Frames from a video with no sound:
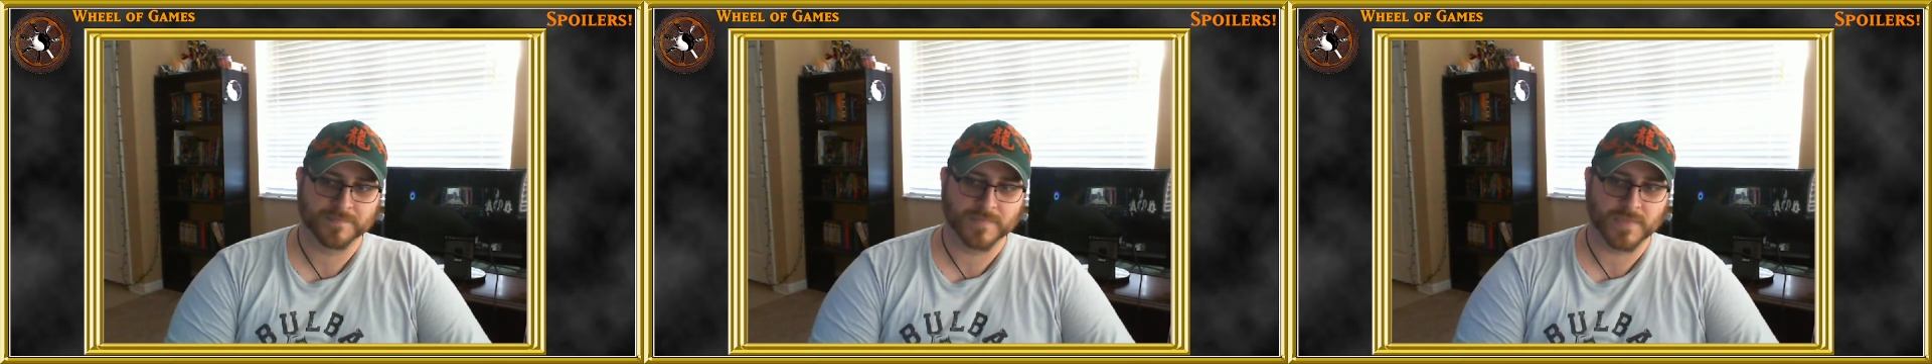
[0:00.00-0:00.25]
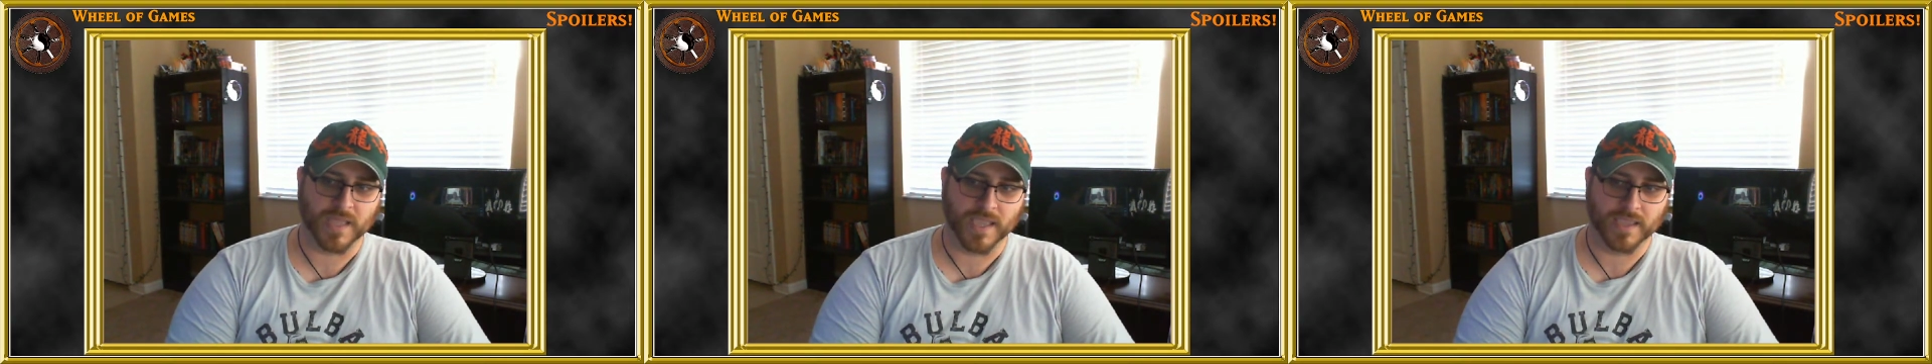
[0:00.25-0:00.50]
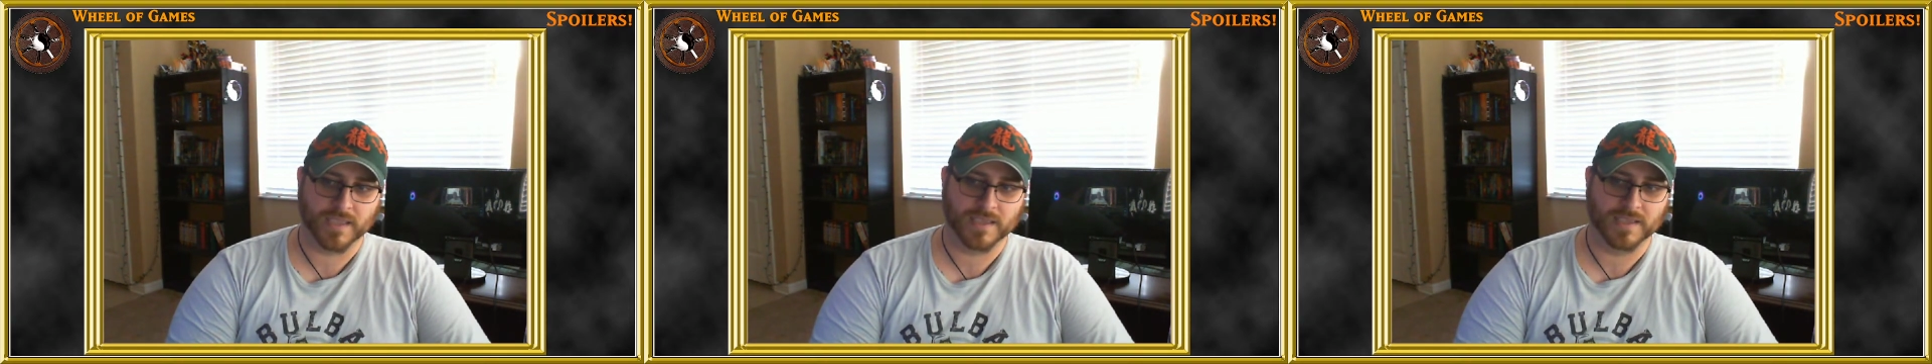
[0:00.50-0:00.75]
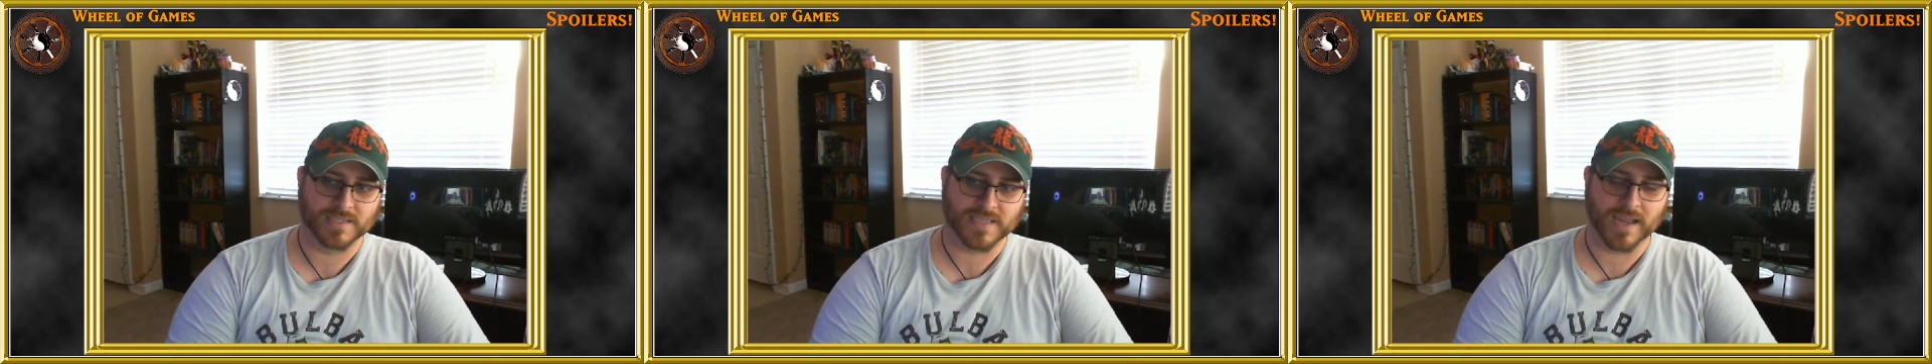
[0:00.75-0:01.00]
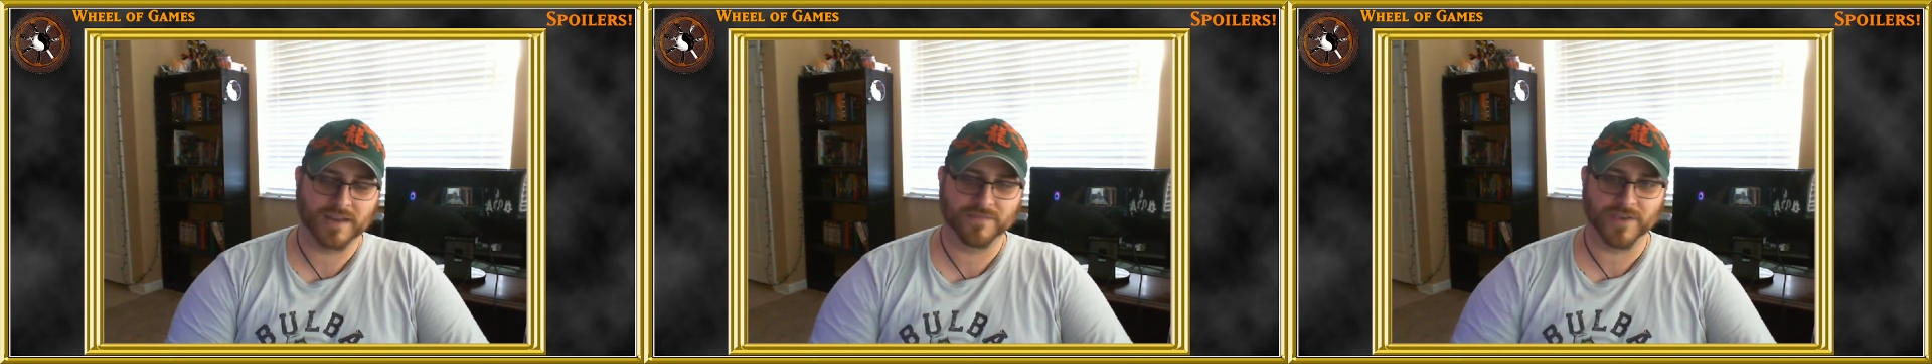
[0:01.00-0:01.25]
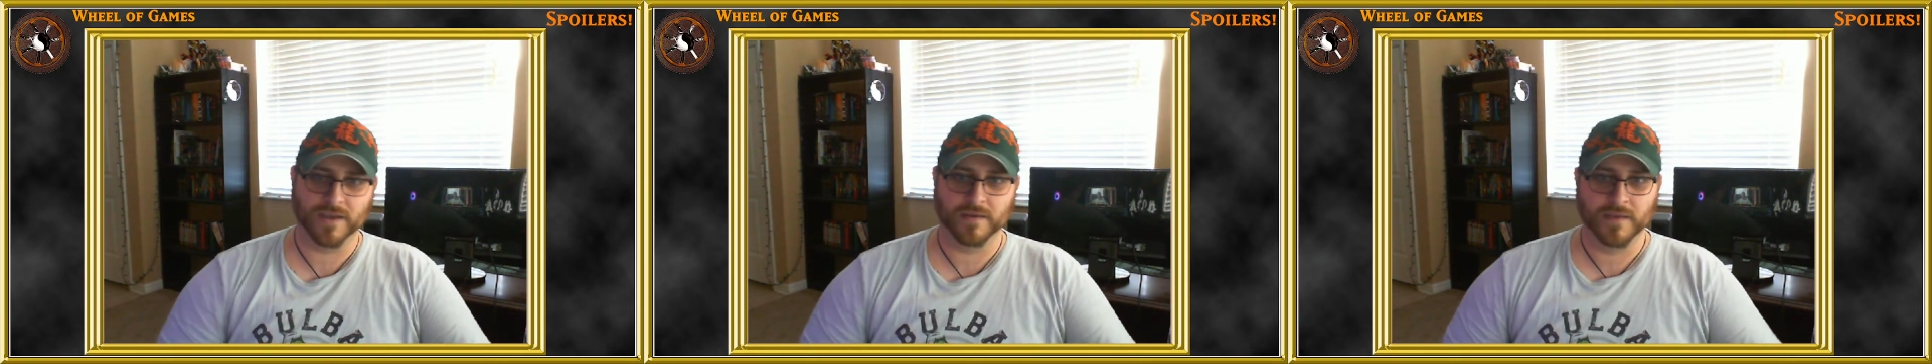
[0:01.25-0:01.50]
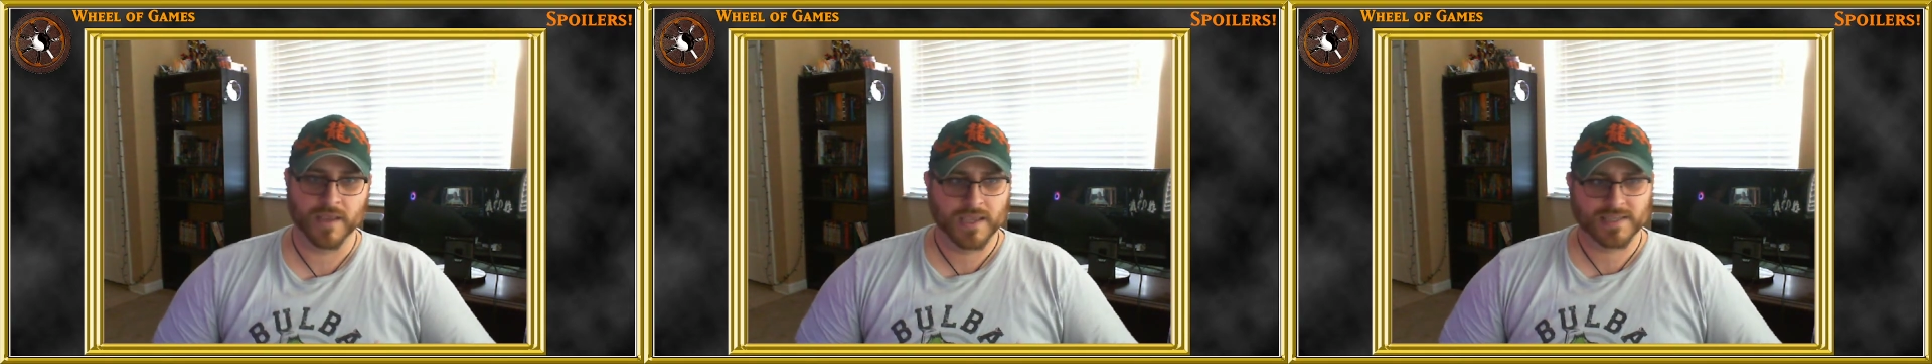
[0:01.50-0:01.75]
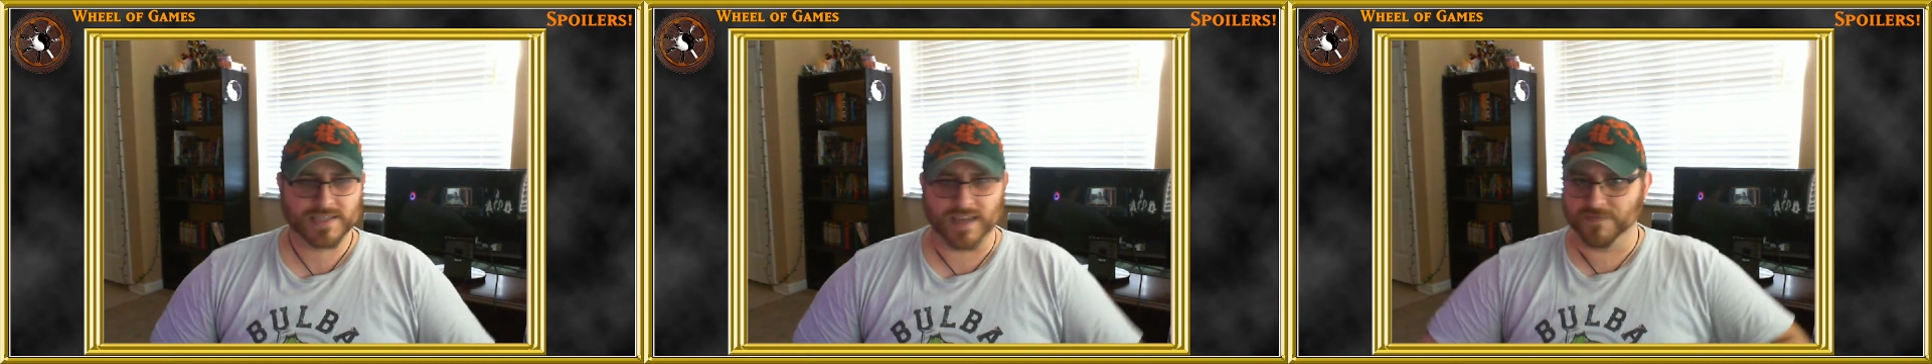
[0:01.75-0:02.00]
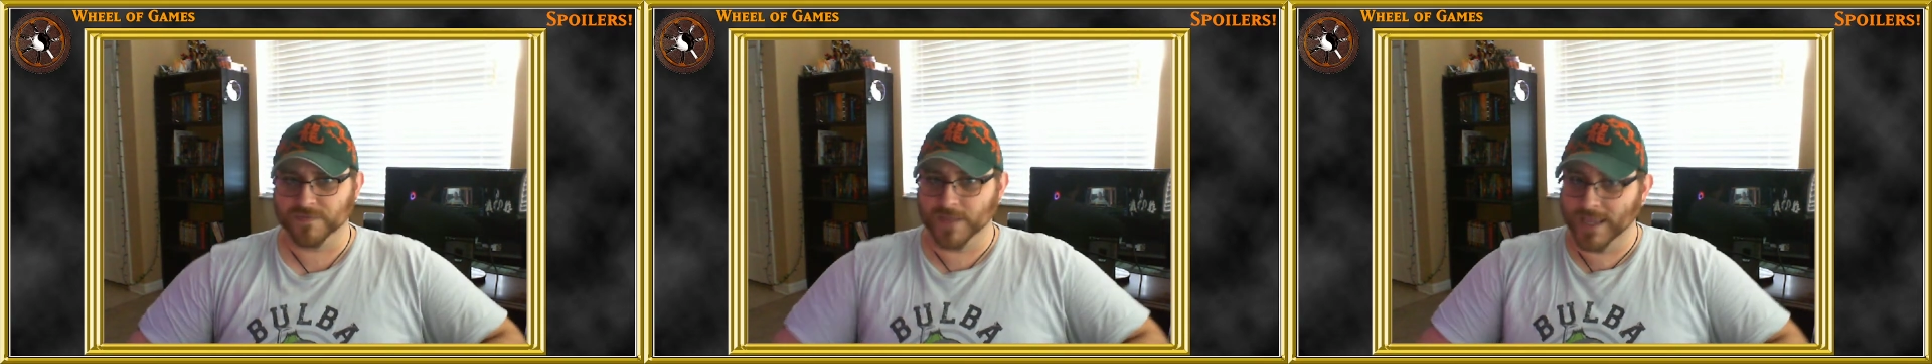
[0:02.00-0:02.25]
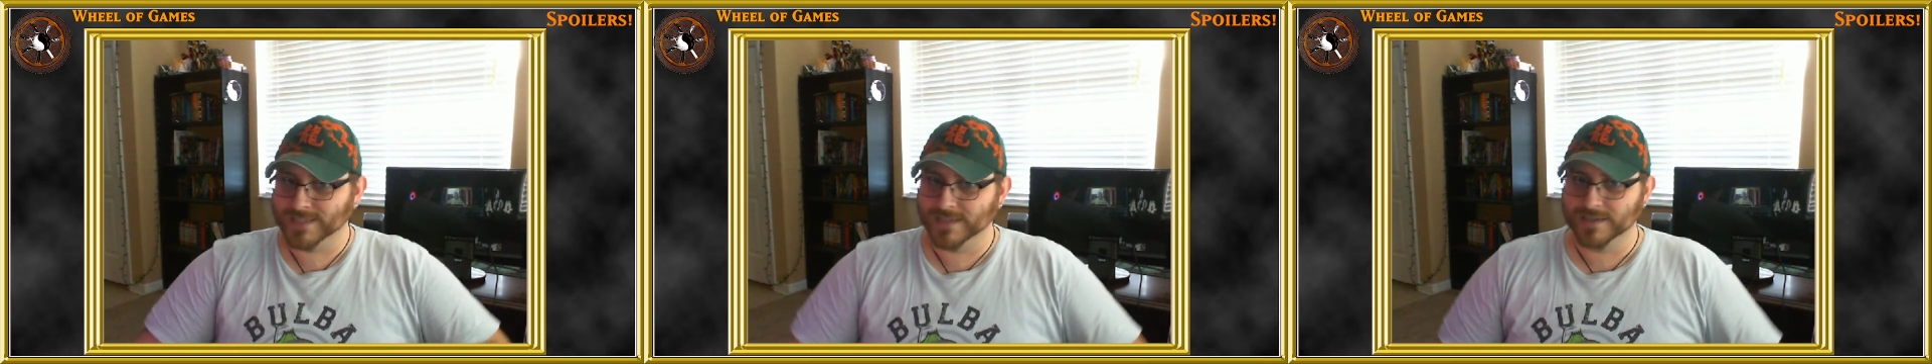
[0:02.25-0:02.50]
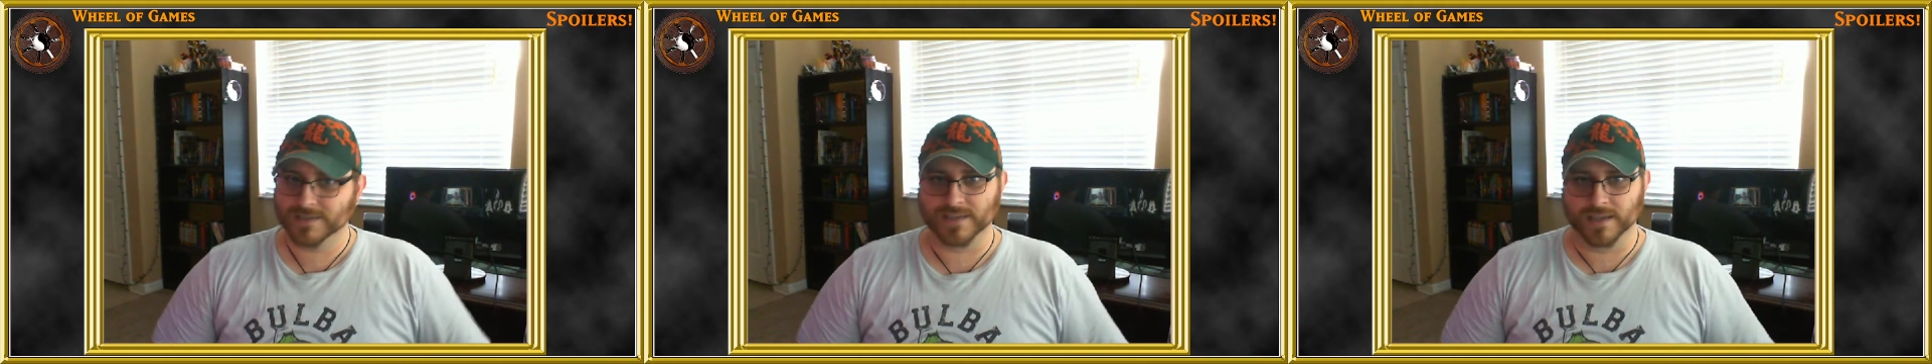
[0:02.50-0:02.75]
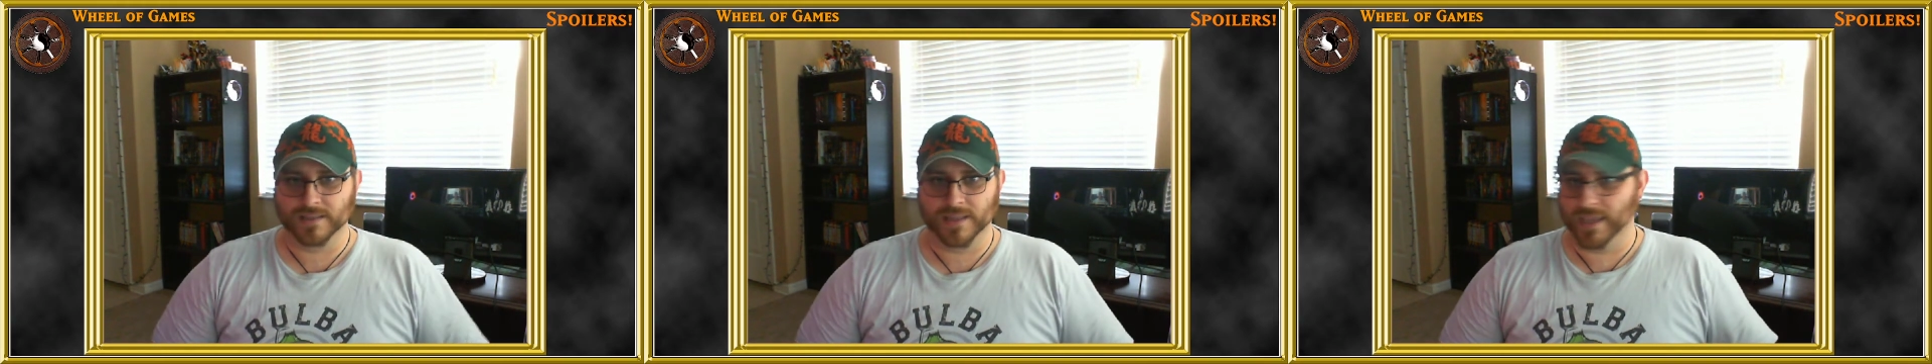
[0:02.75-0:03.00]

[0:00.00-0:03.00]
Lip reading: like he's kind of flexing, saying like,